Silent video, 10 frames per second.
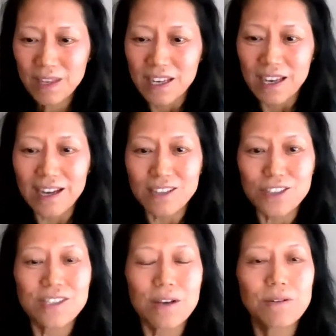And
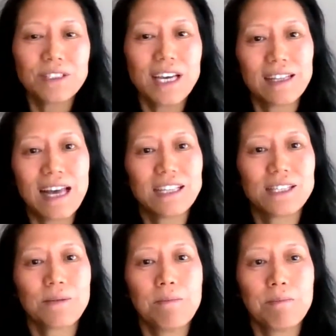so, yeah,
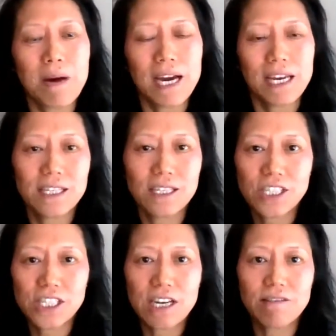that's my
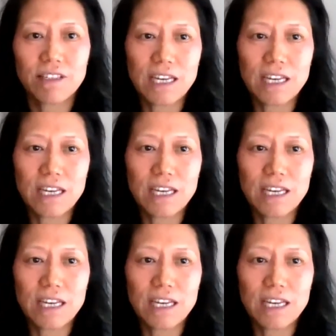sharing.